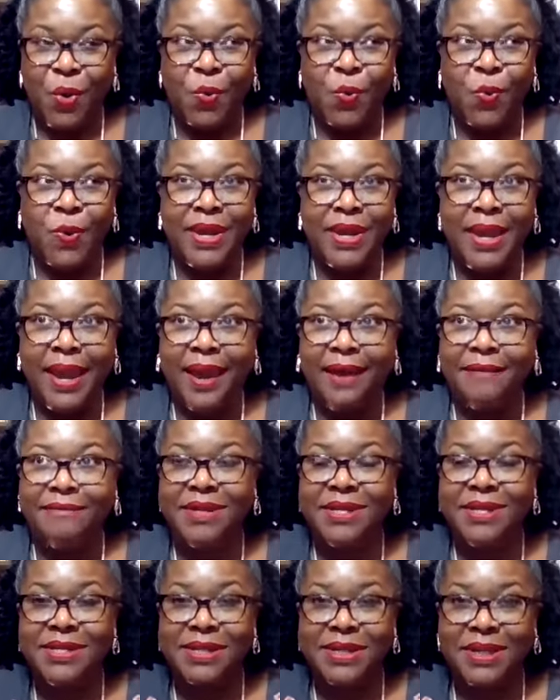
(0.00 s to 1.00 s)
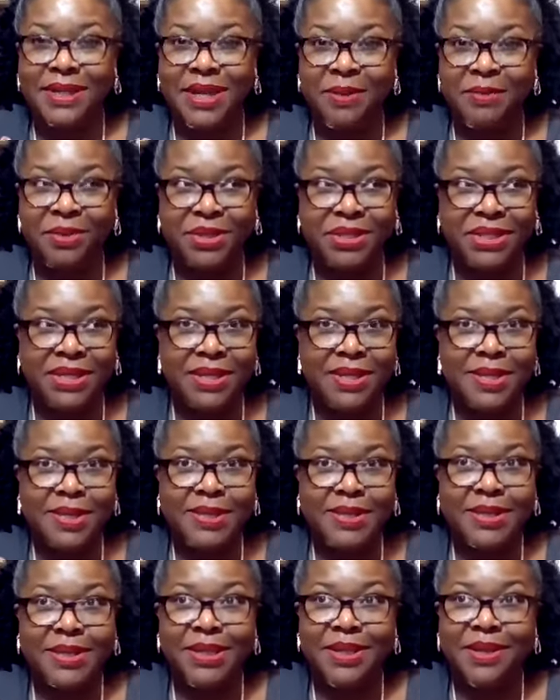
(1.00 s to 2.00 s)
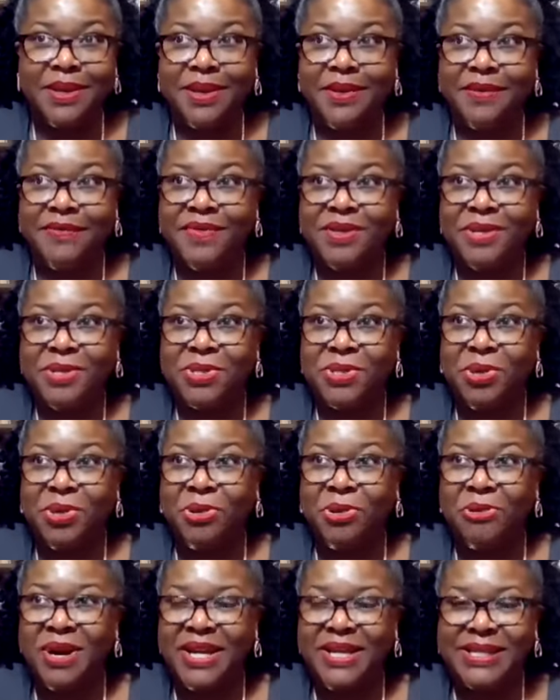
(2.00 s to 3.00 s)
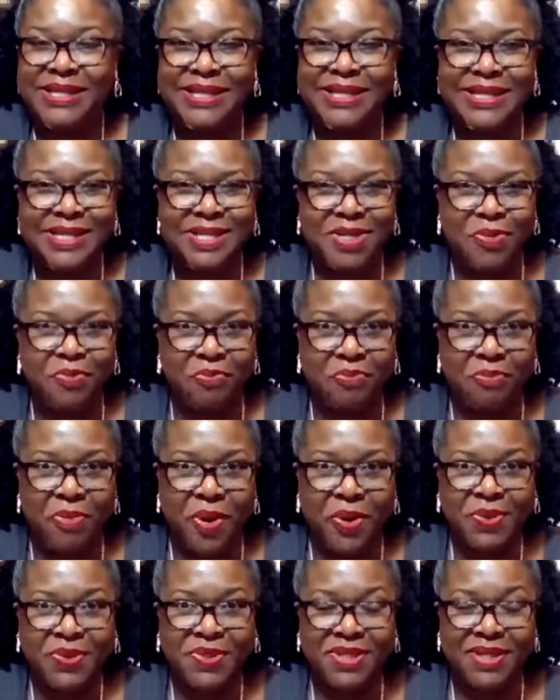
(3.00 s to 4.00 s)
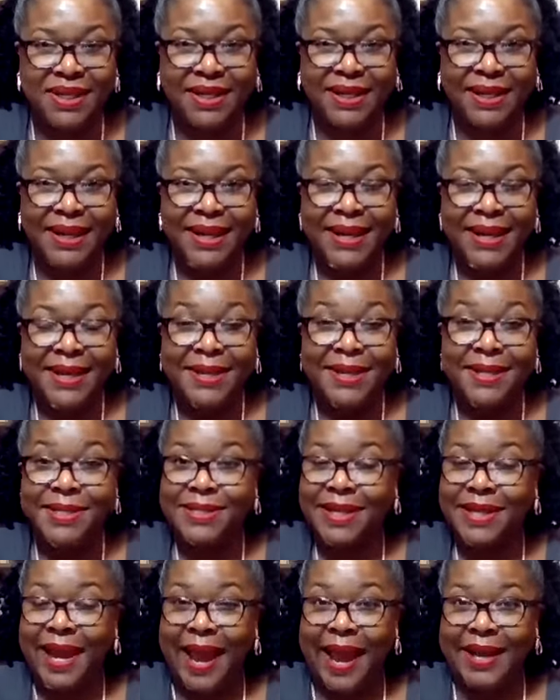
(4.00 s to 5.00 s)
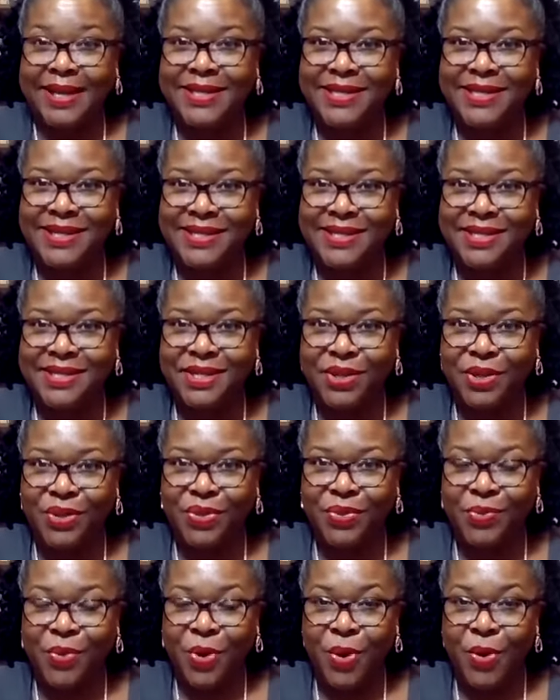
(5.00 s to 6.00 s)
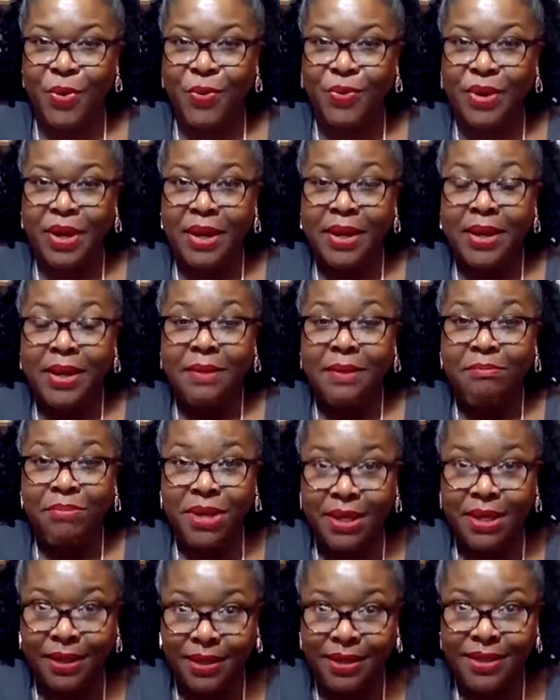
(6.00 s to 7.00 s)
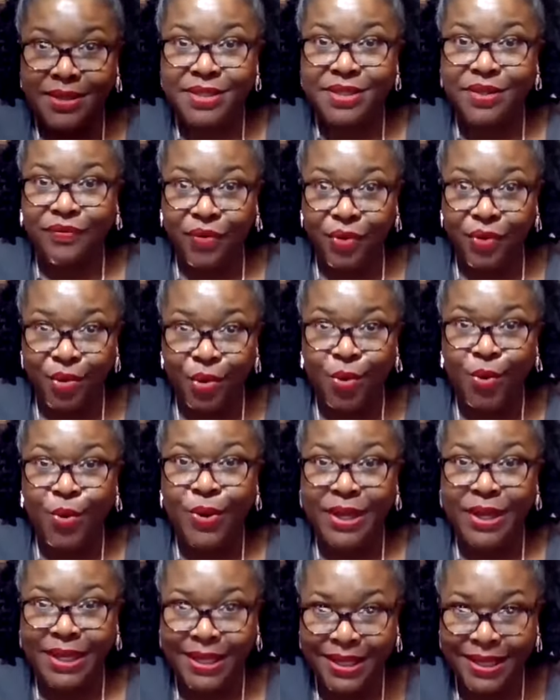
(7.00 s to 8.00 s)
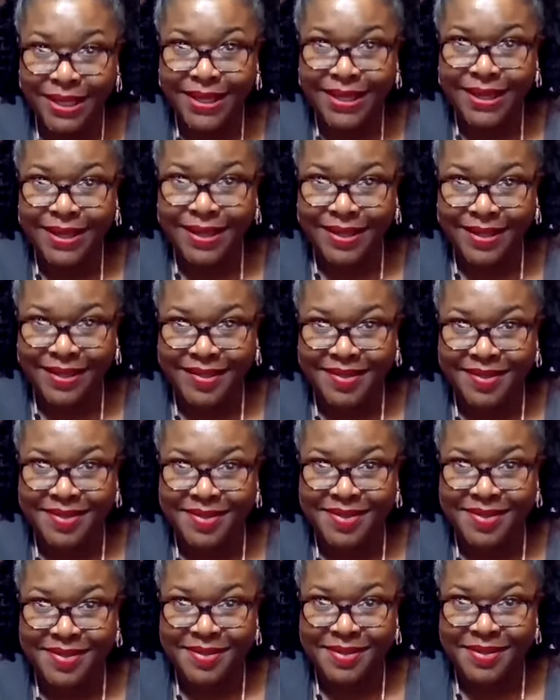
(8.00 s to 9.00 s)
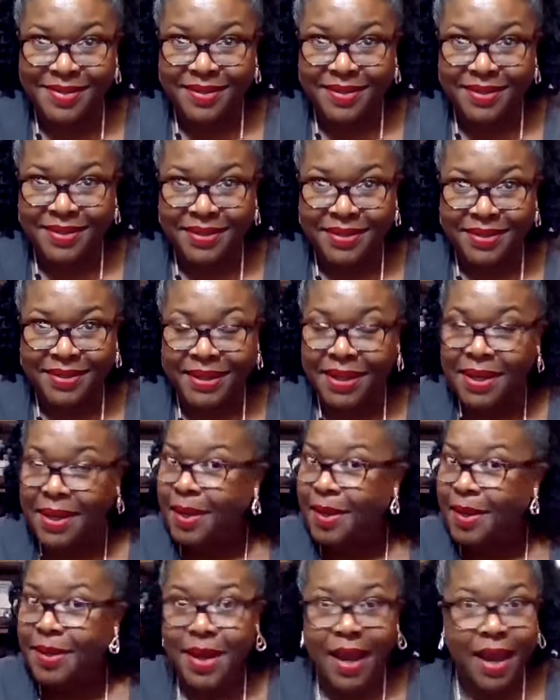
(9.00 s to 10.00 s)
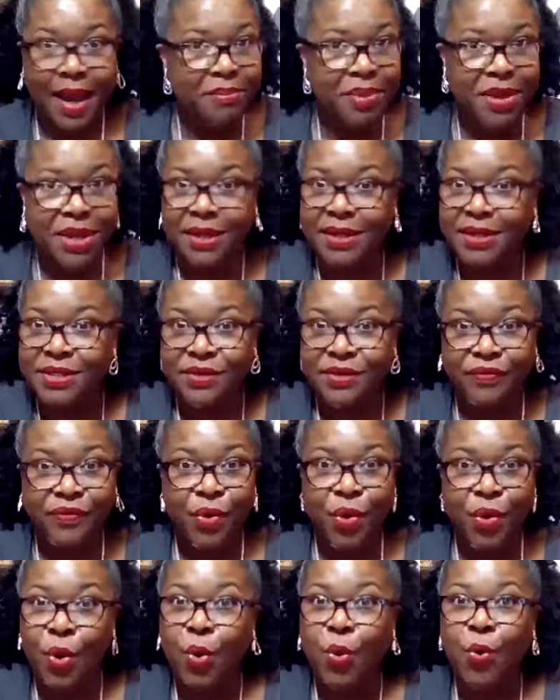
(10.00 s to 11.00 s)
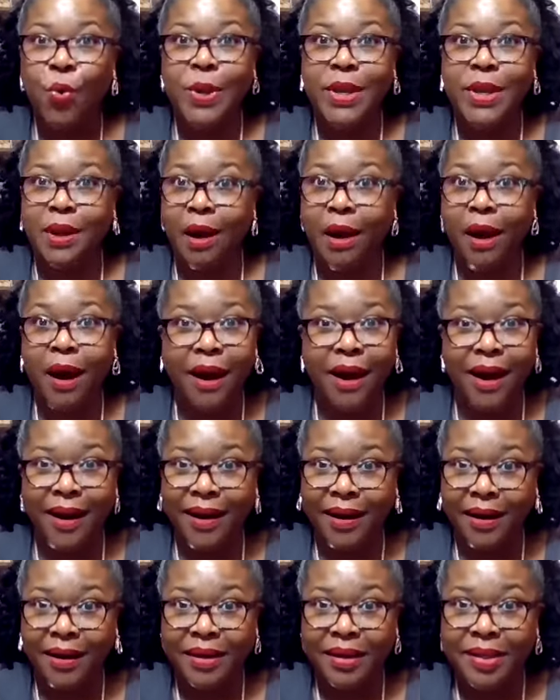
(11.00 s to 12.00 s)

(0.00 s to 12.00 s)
We have this liberty, this love, this grace, this mercy, this access to the throne because of who he is, not because of who we are.